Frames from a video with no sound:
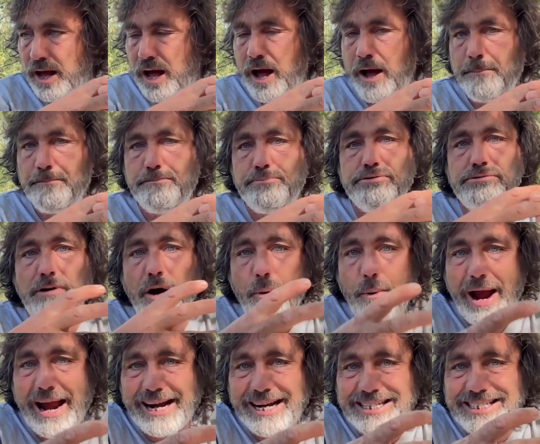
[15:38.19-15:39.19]
um,
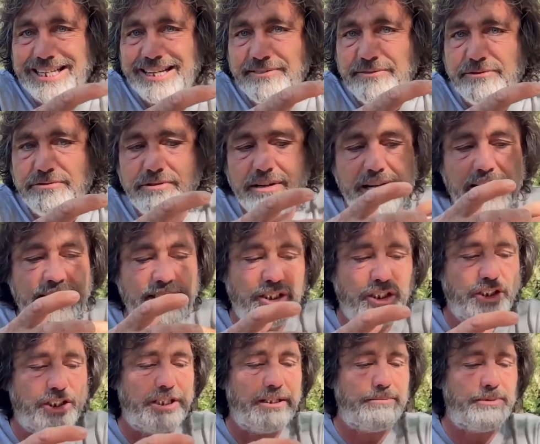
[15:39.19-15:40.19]
proactive
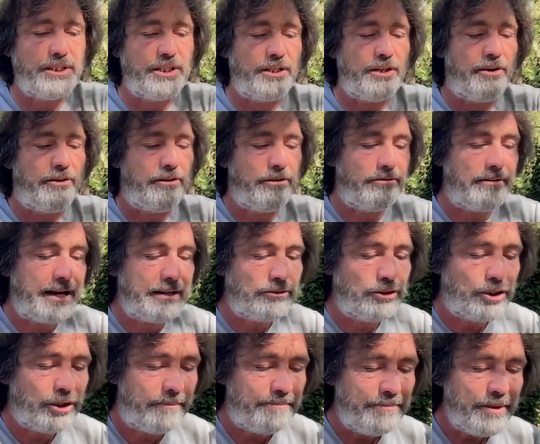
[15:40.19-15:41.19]
relationships that are
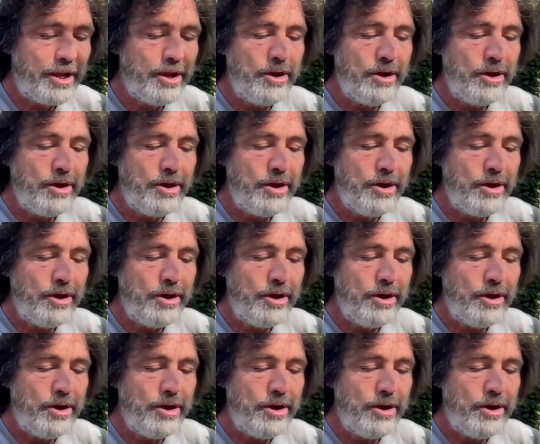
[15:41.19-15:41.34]
around you.